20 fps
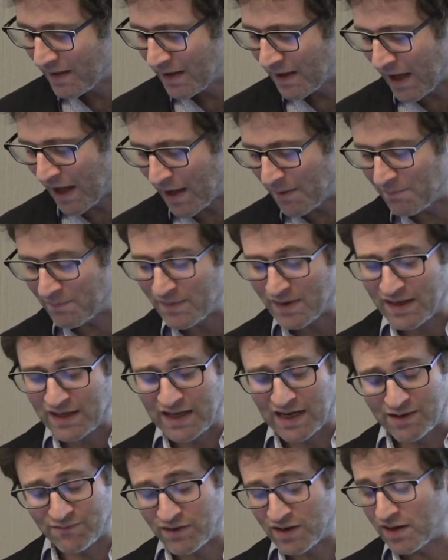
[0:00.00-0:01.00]

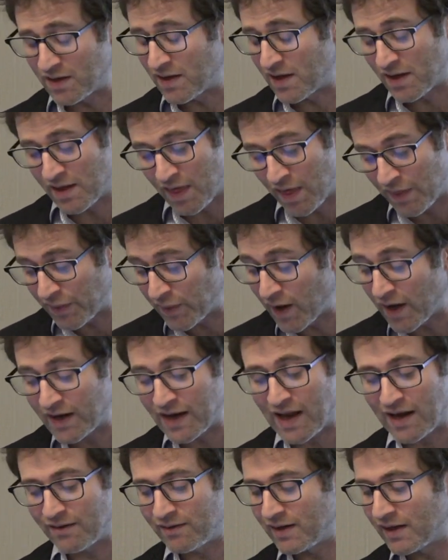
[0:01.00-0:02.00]
Kind of a third
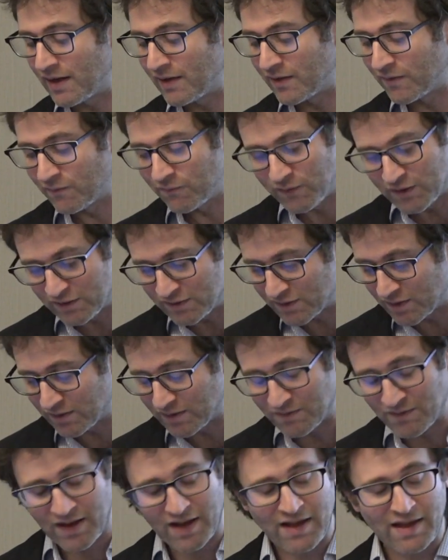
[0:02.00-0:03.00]
area that
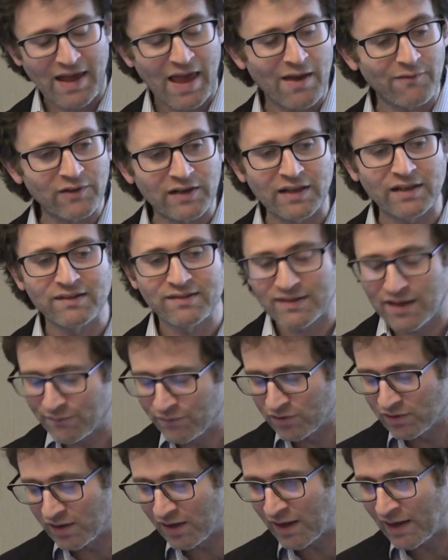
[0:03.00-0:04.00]
featured heavily in
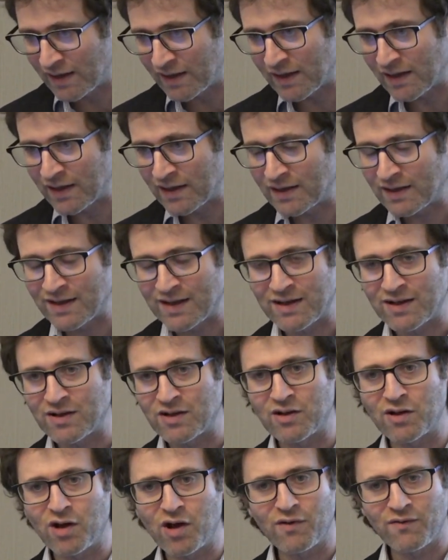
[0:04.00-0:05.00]
several
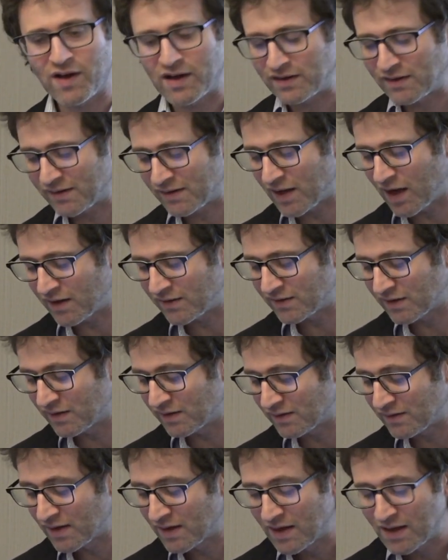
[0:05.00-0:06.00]
of our
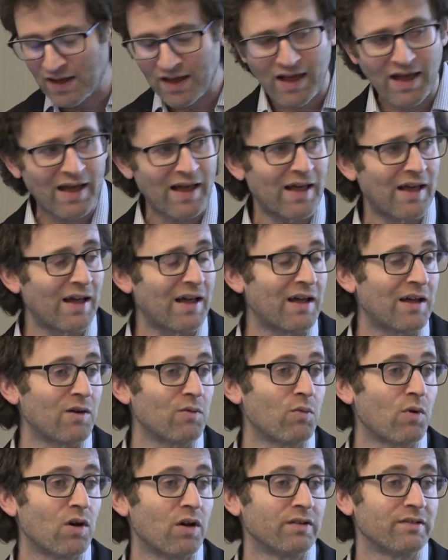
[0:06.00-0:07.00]
discussions
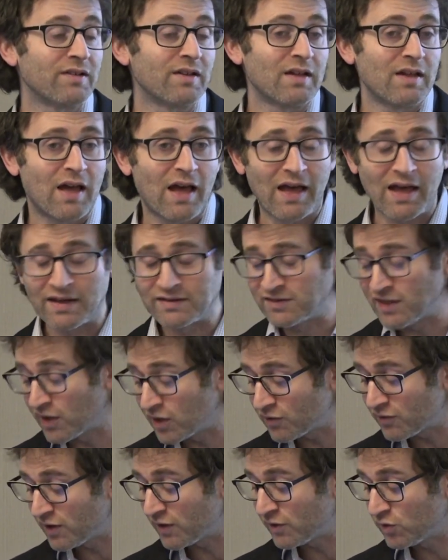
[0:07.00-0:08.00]
was
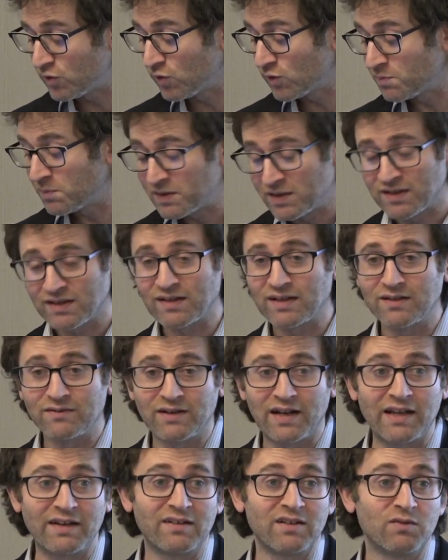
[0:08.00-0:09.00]
gender issues, particularly
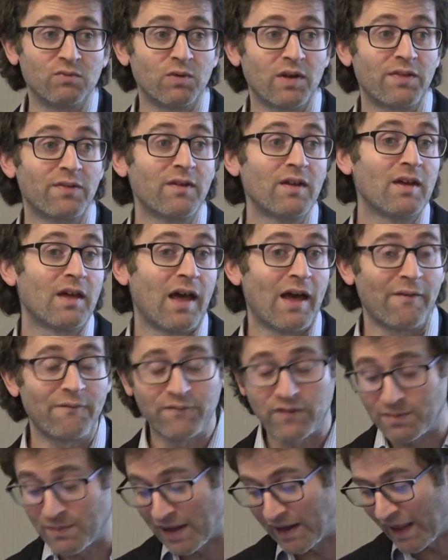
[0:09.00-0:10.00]
related with
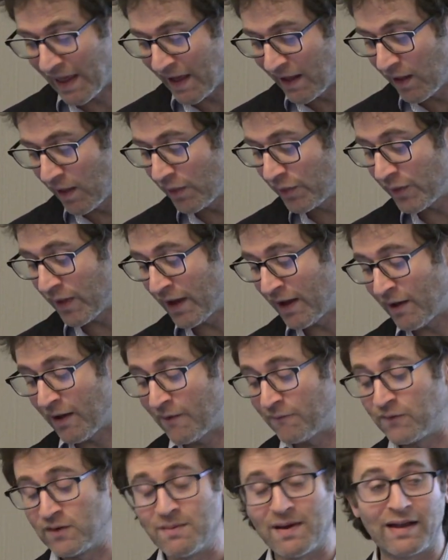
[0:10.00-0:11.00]
female health,
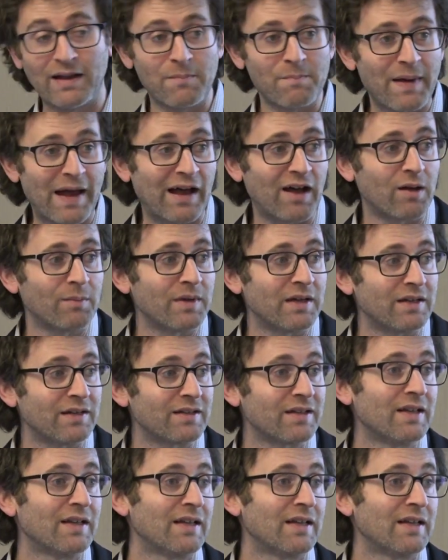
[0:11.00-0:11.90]
female empowerment.